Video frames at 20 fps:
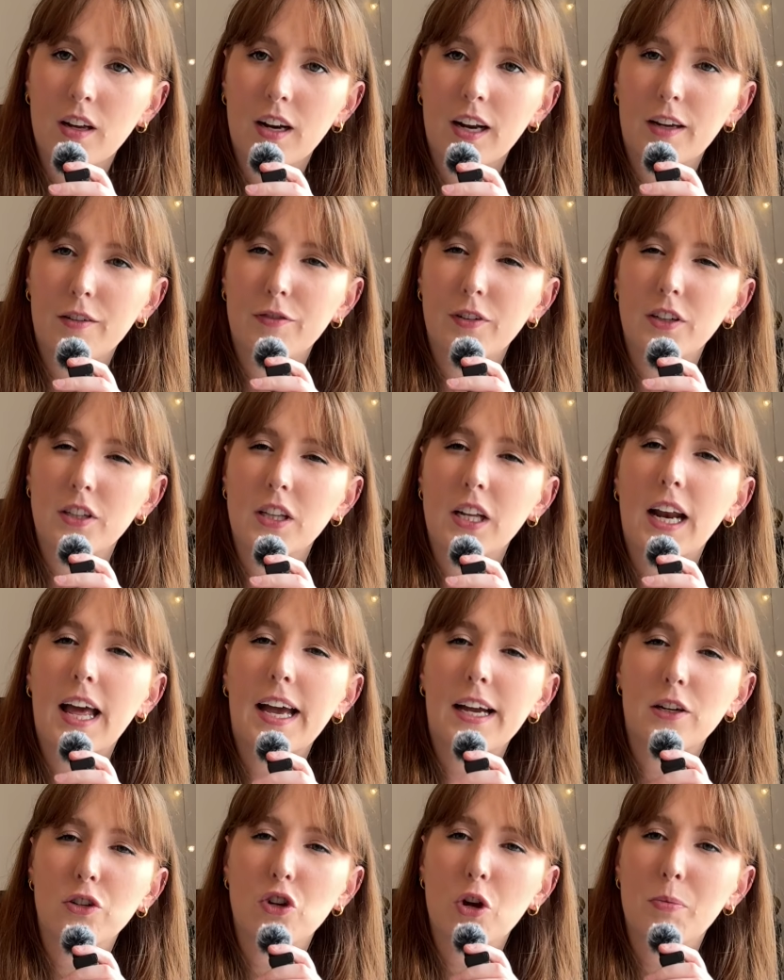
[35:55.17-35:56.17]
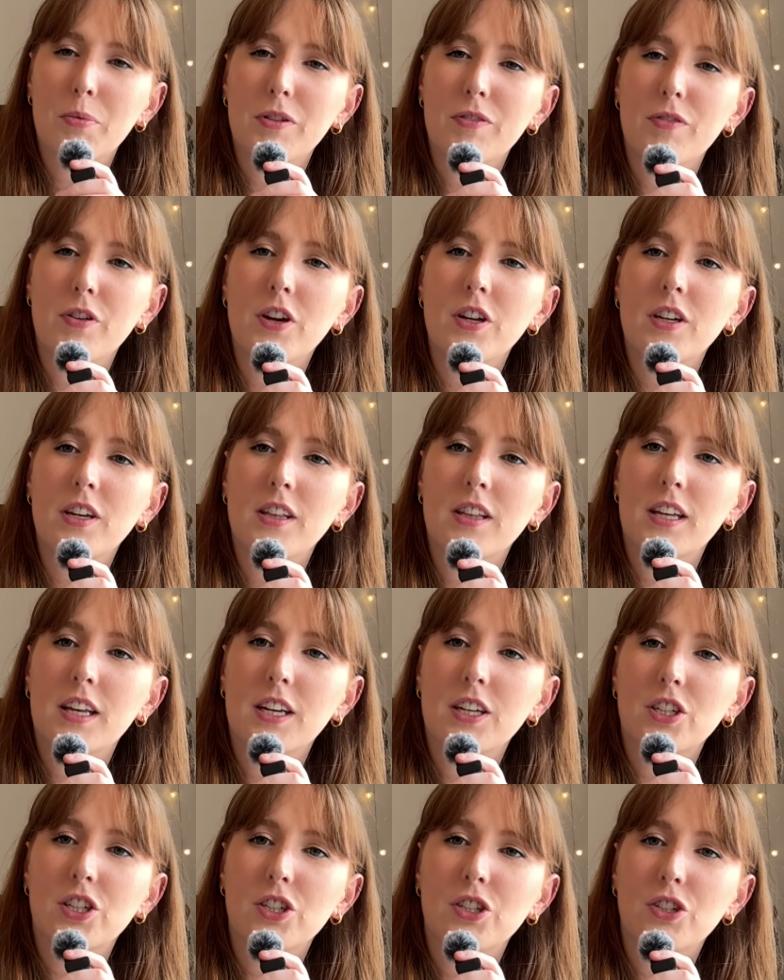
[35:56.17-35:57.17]
like front of the leg and top of the foot, and
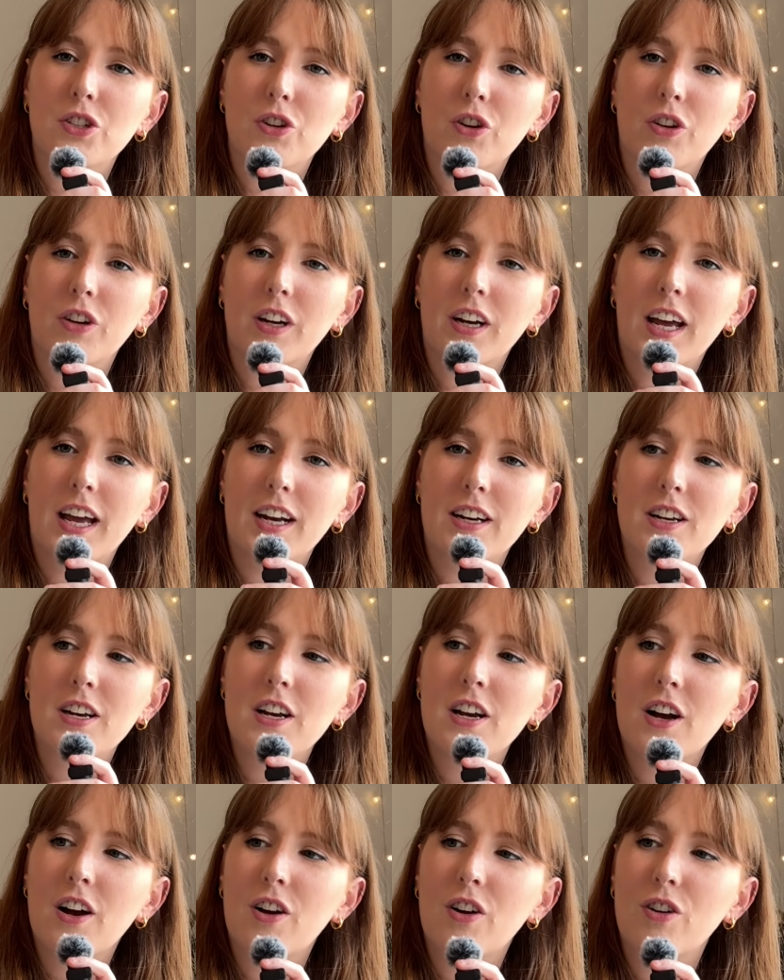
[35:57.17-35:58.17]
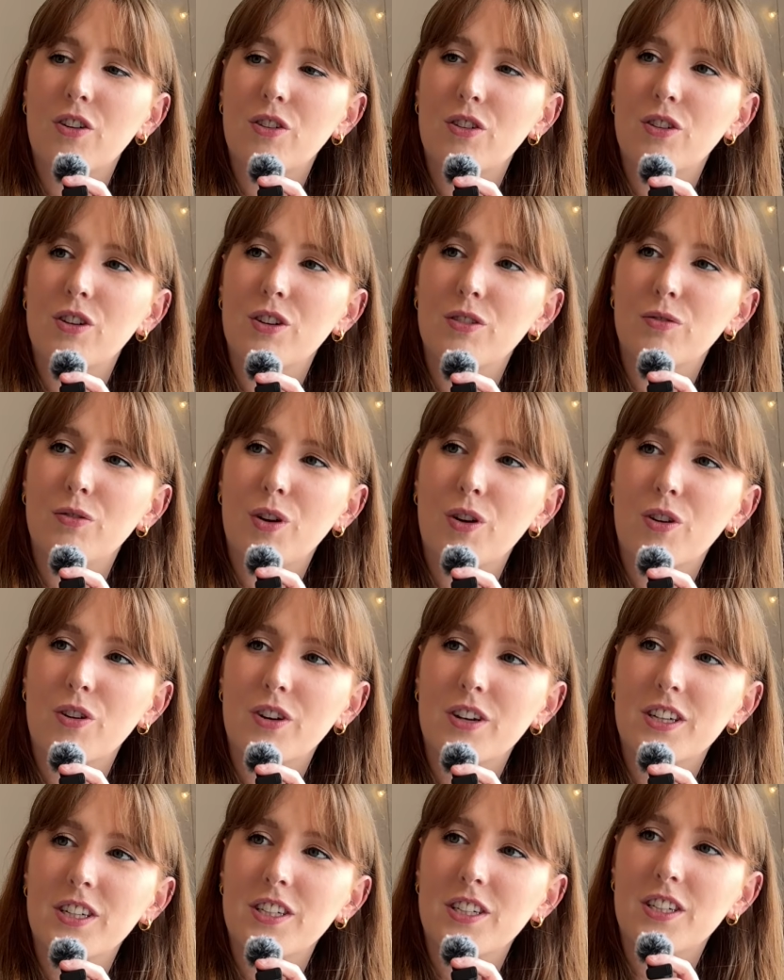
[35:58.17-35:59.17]
then it's just stockinette all
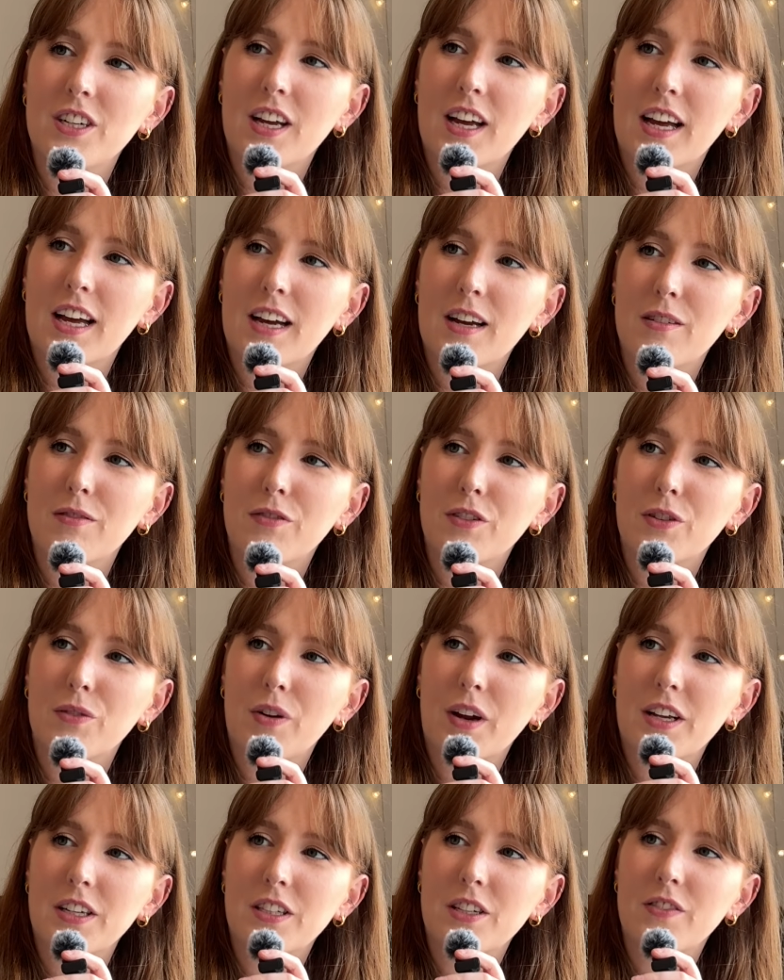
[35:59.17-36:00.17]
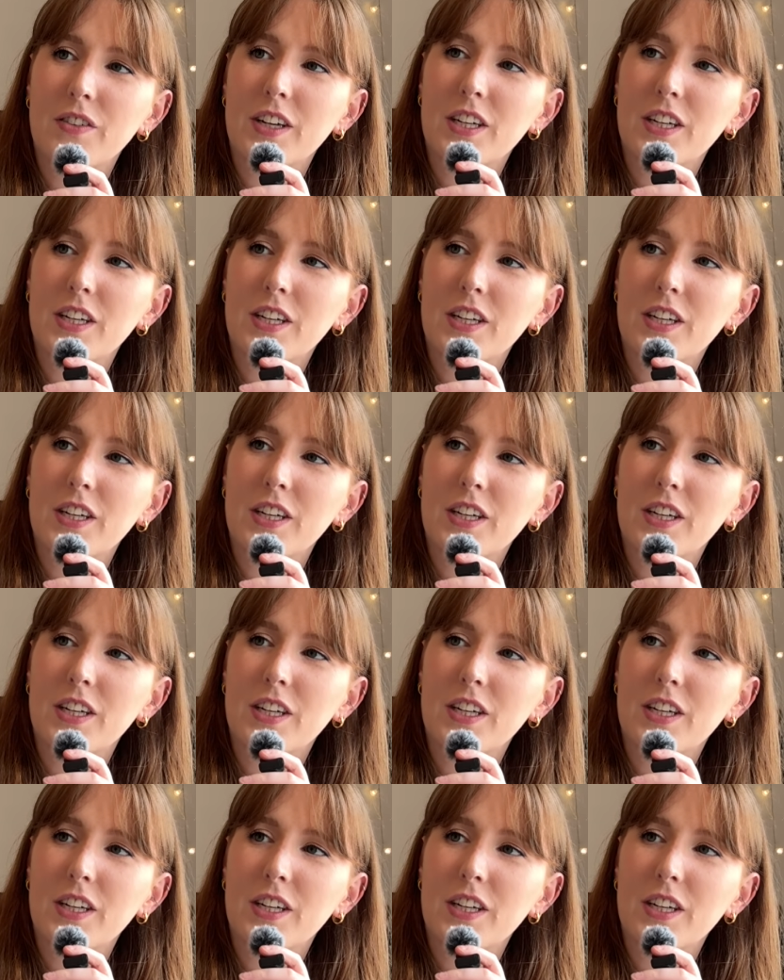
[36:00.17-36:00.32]
around for the rest of